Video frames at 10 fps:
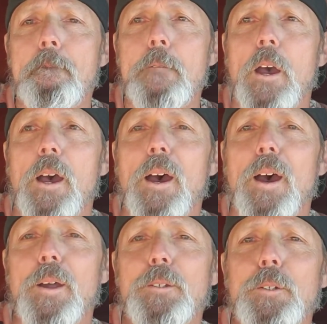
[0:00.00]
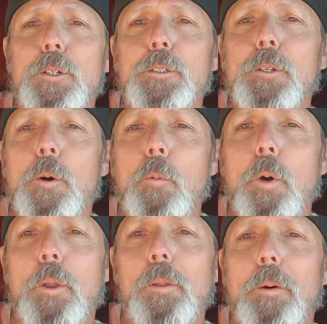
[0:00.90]
I took
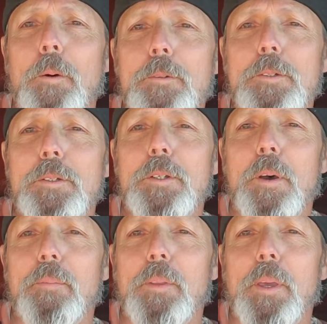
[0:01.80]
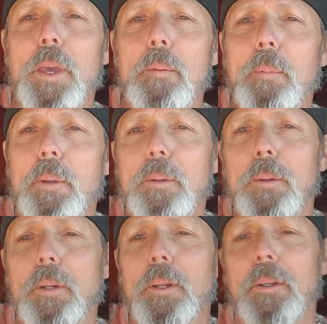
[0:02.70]
one of the hoses off the AP
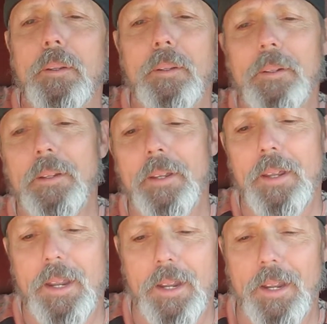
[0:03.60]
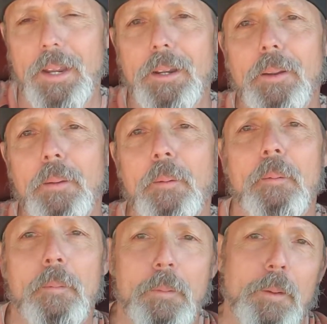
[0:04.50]
unit, and
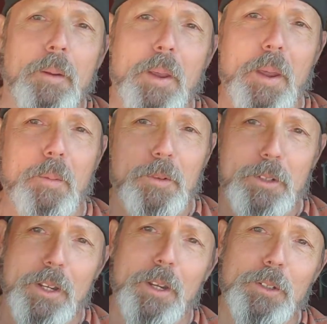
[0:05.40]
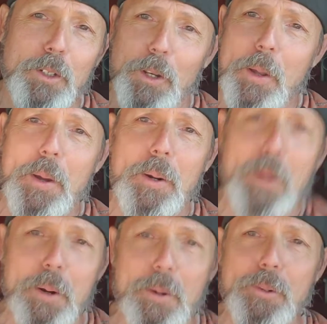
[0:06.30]
it's a long
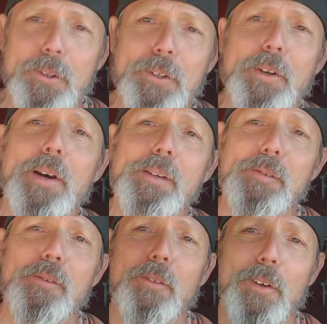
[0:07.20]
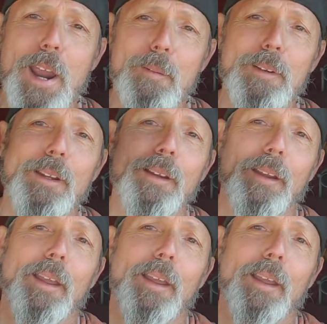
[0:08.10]
hose, so I grabbed it,